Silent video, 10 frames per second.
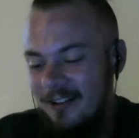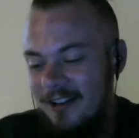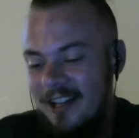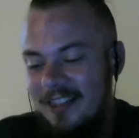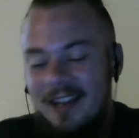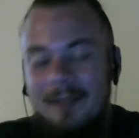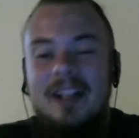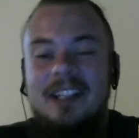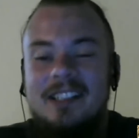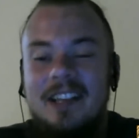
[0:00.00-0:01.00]
or anything,
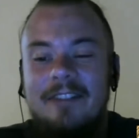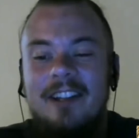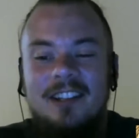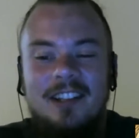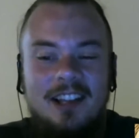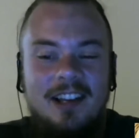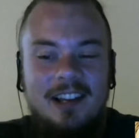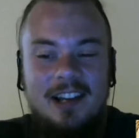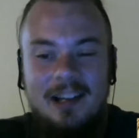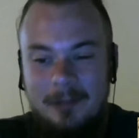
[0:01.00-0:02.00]
but it's definitely like
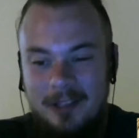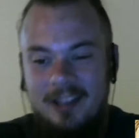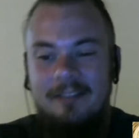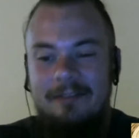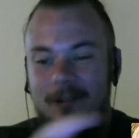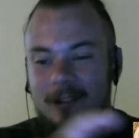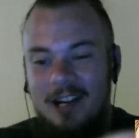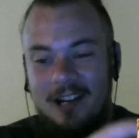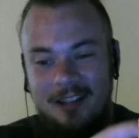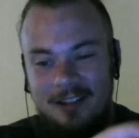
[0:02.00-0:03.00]
I would love for
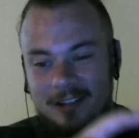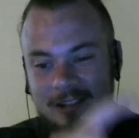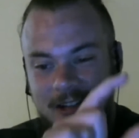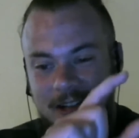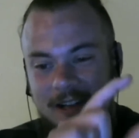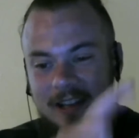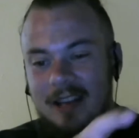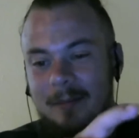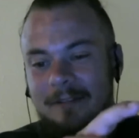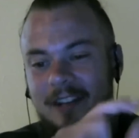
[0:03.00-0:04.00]
either
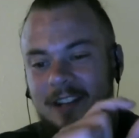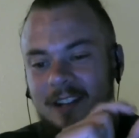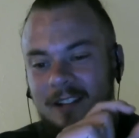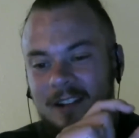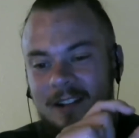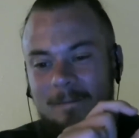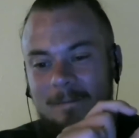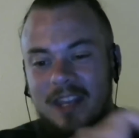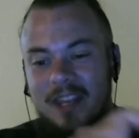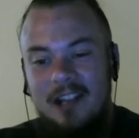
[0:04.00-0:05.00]
Hammerfell,
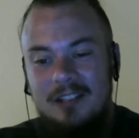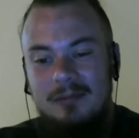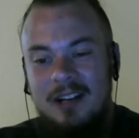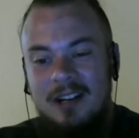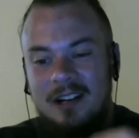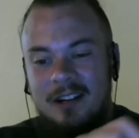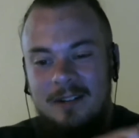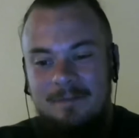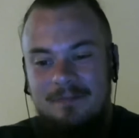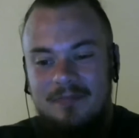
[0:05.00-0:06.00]
Elsewhere,
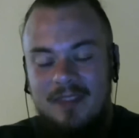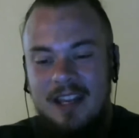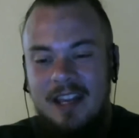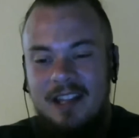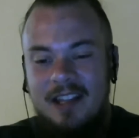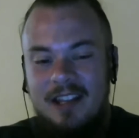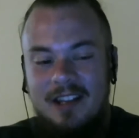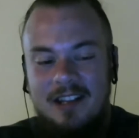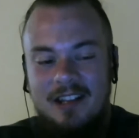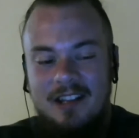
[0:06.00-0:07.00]
and
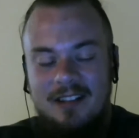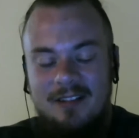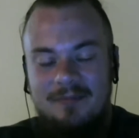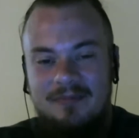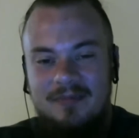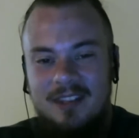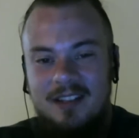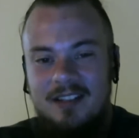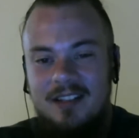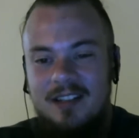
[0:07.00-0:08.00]
then
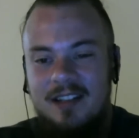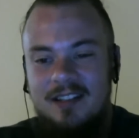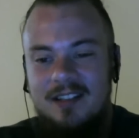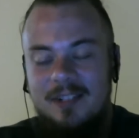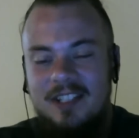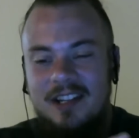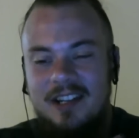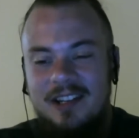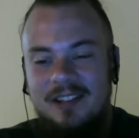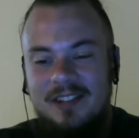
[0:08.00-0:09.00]
Somerset
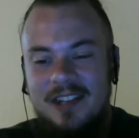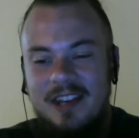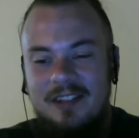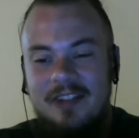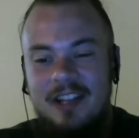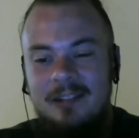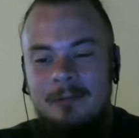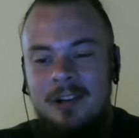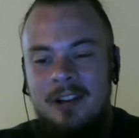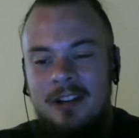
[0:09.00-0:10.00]
Isles and
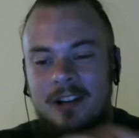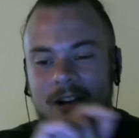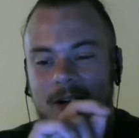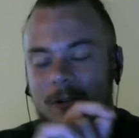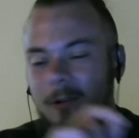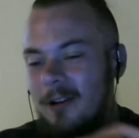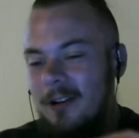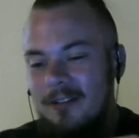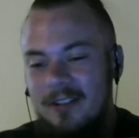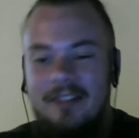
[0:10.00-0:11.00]
Valenwood,
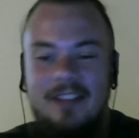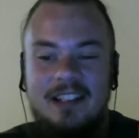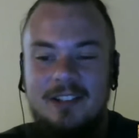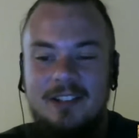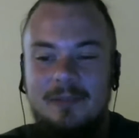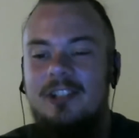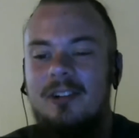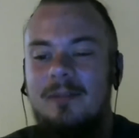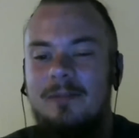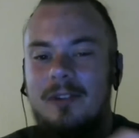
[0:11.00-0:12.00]
or if that's too much to
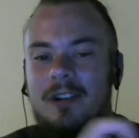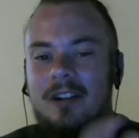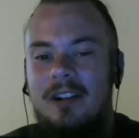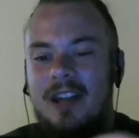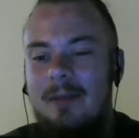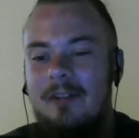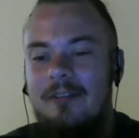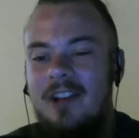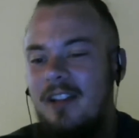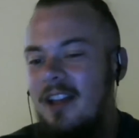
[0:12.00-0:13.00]
hope for,
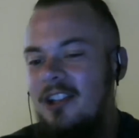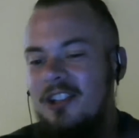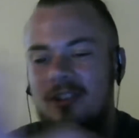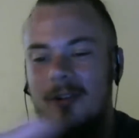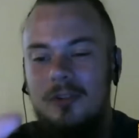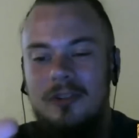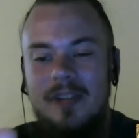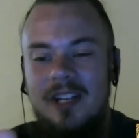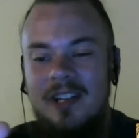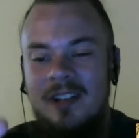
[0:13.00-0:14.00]
Hammerfell and just the whole
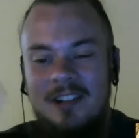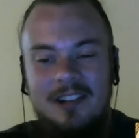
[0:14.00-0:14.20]
Dominion.